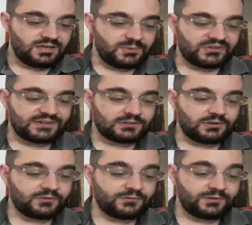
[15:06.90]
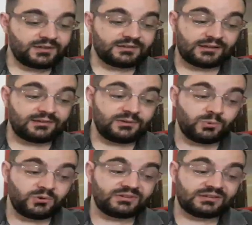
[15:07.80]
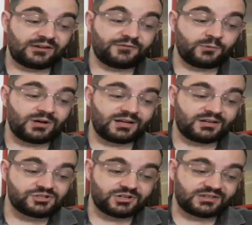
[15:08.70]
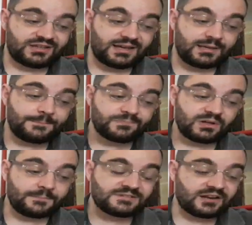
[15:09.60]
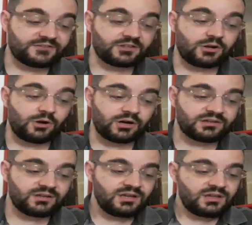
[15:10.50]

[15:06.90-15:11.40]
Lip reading: He was a tough one, Jokotai, observed Gord.